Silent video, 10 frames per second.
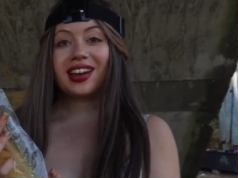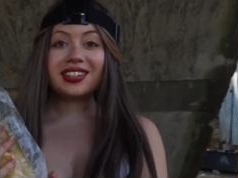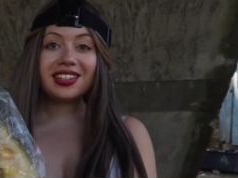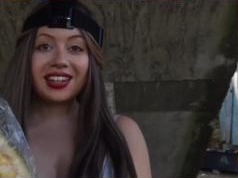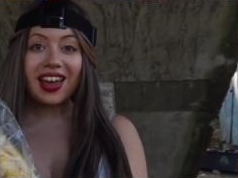
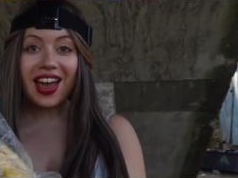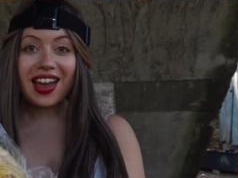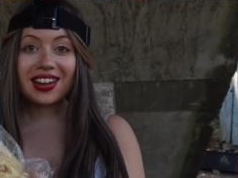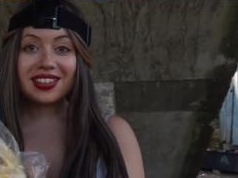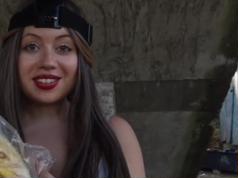actually going to
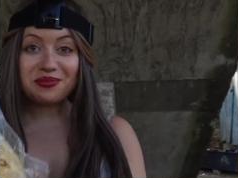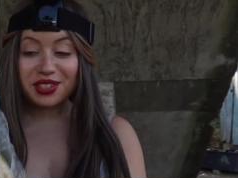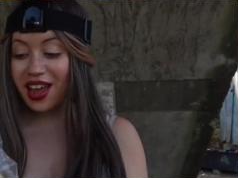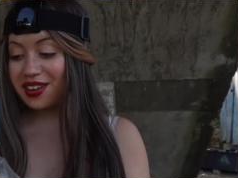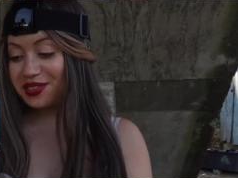add some
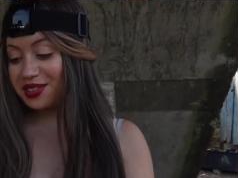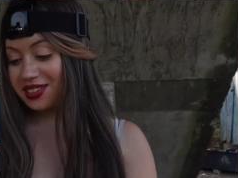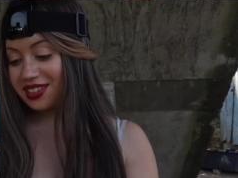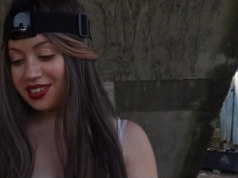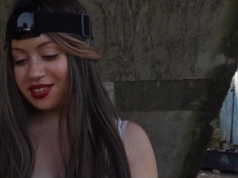jackfruit
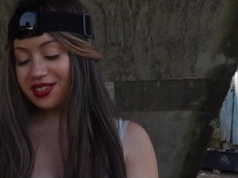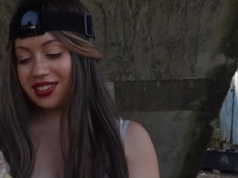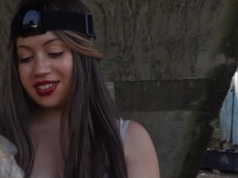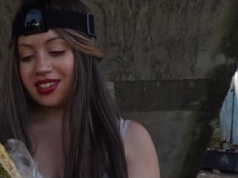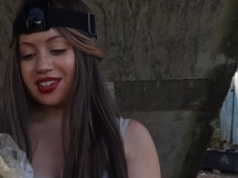to the juice.
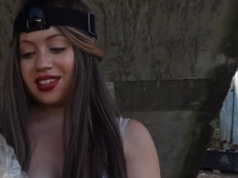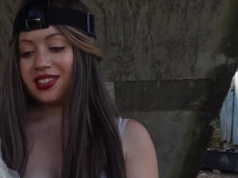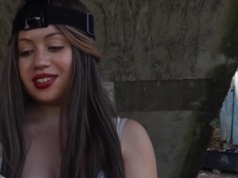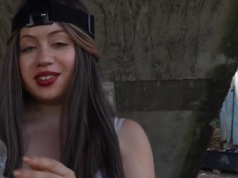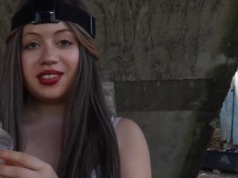
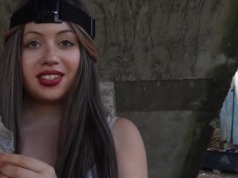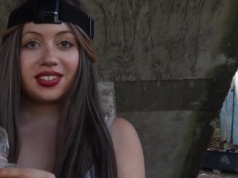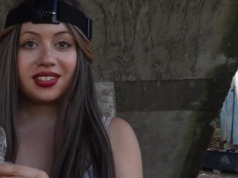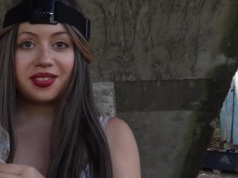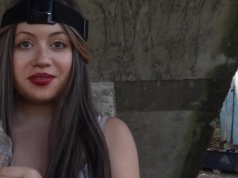So
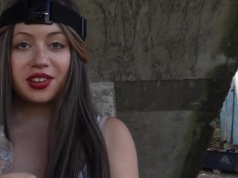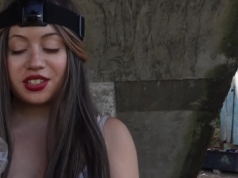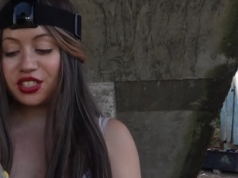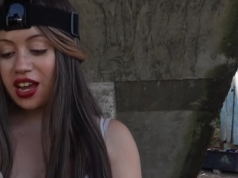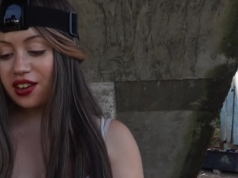this is some
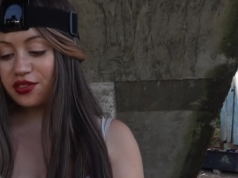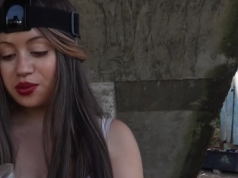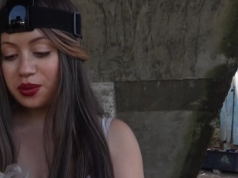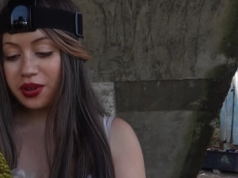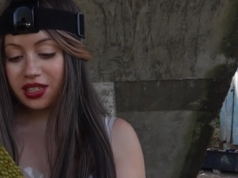fresh
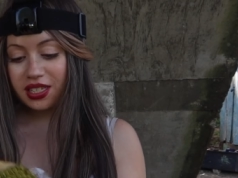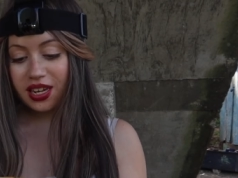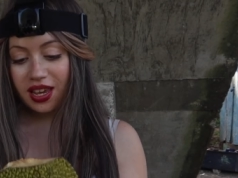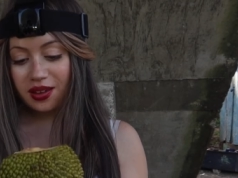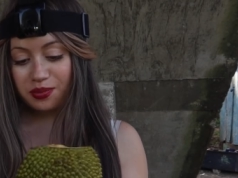jackfruit we bought
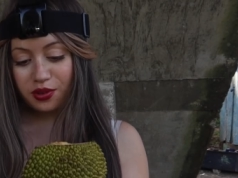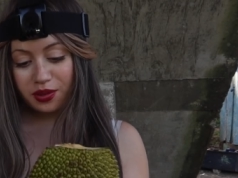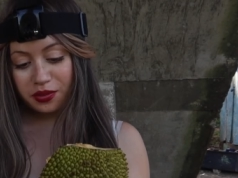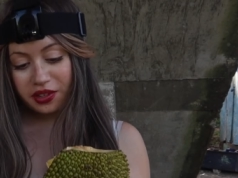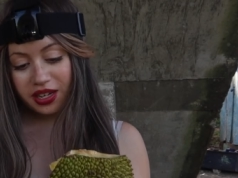today in
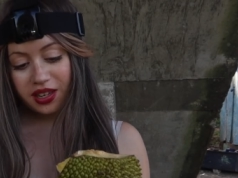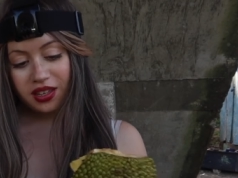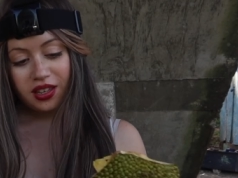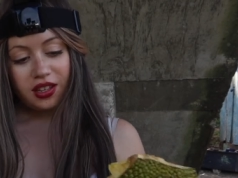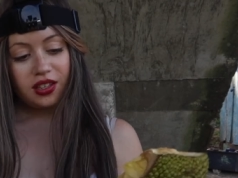Port Maria.
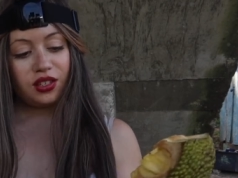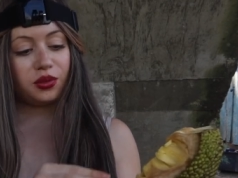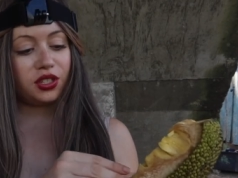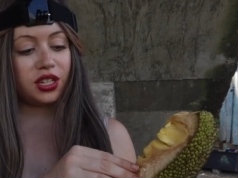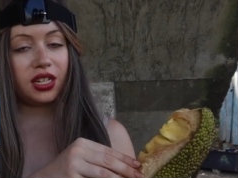So
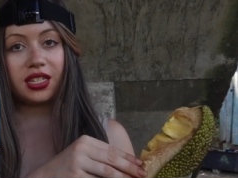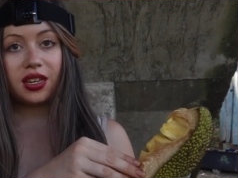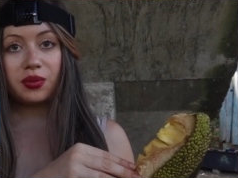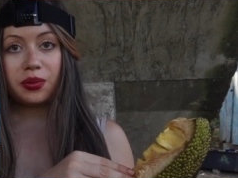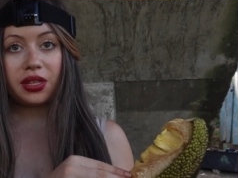we're just going to
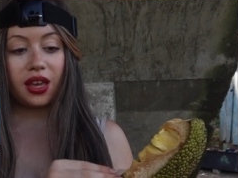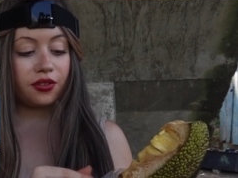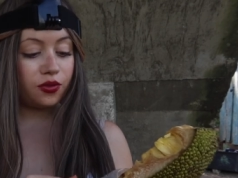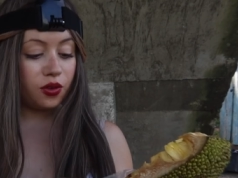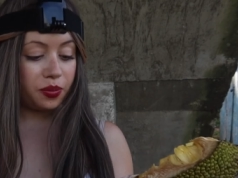take maybe
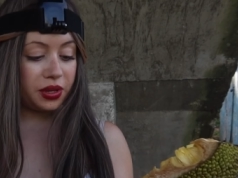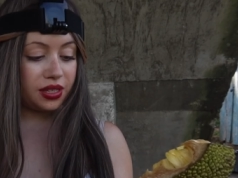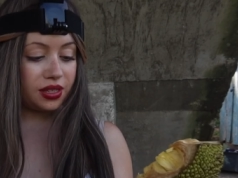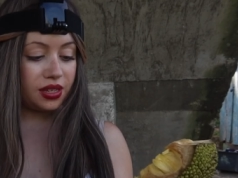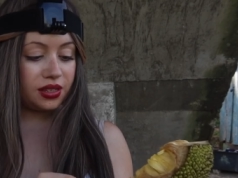like four
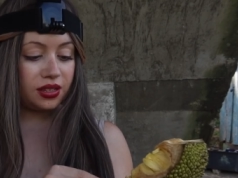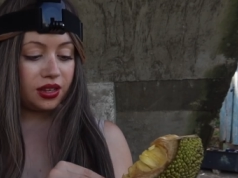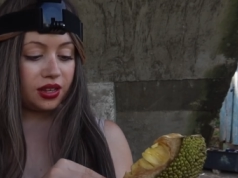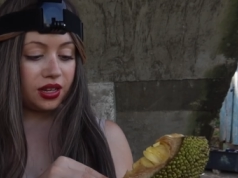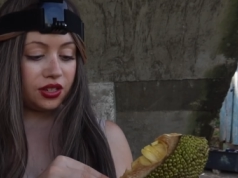pieces
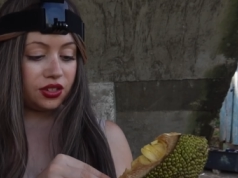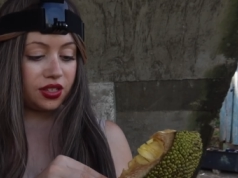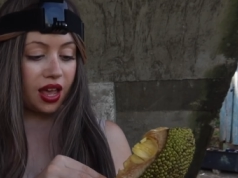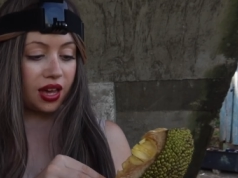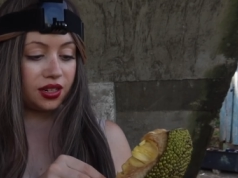and
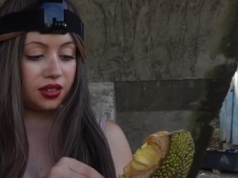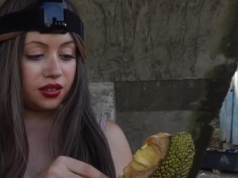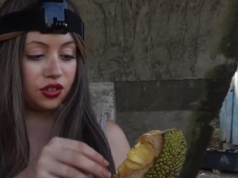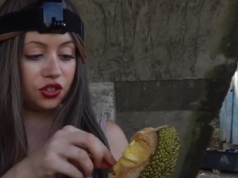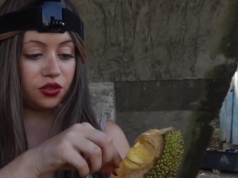just add it
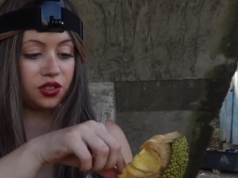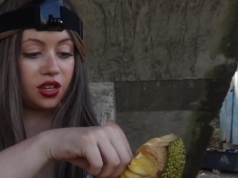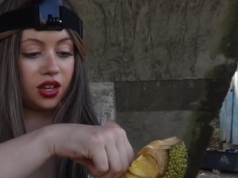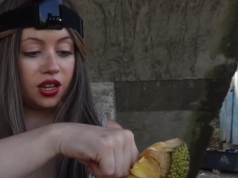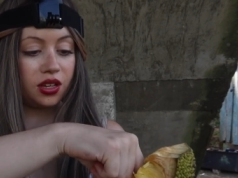to the juice.
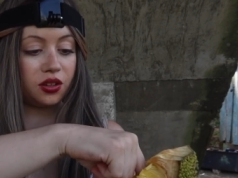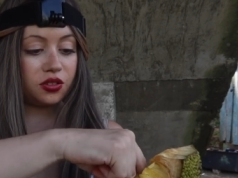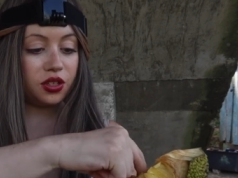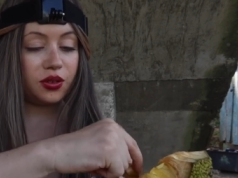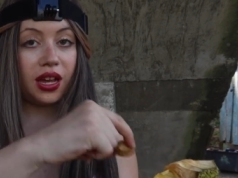And
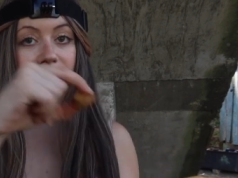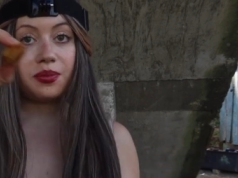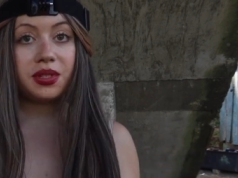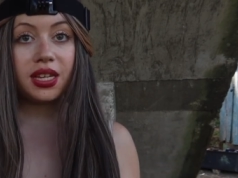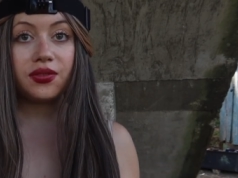also you guys,
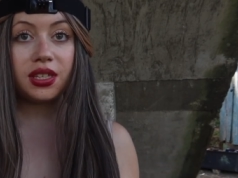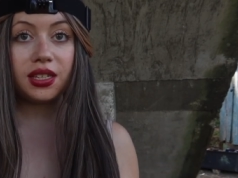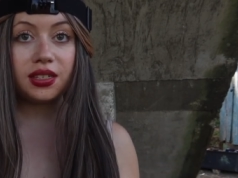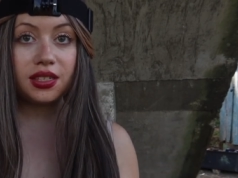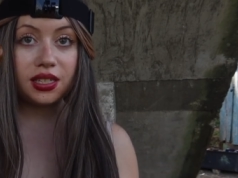I'm saving
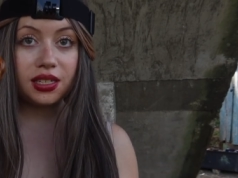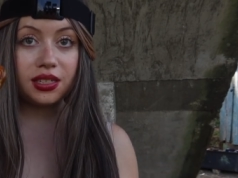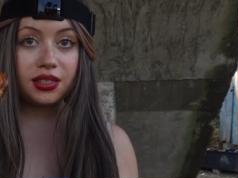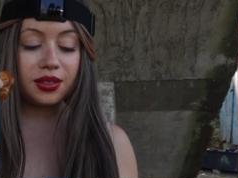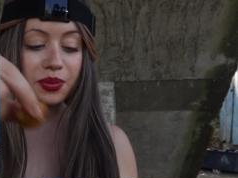these
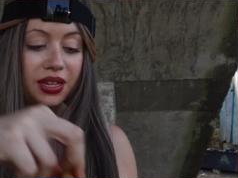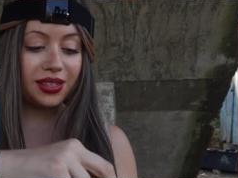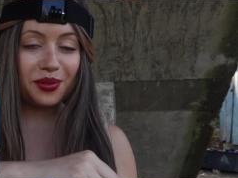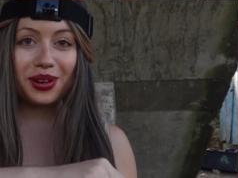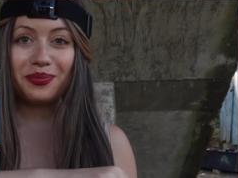seeds because
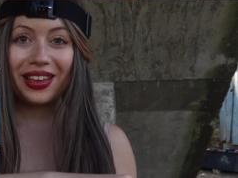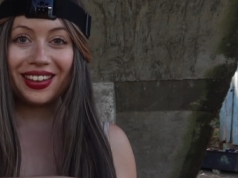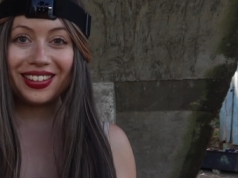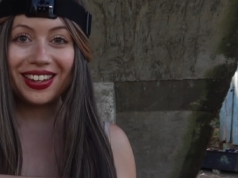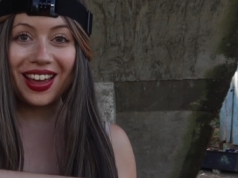I want to
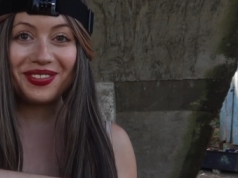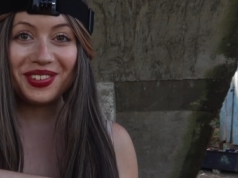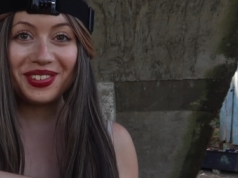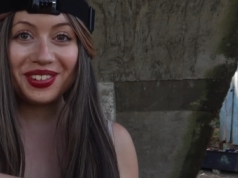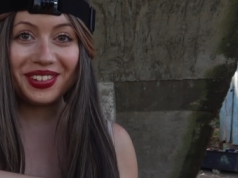plant a
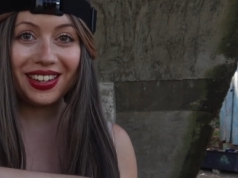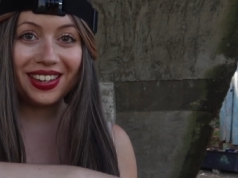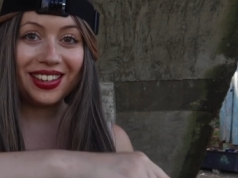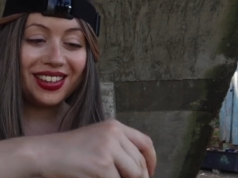jackfruit tree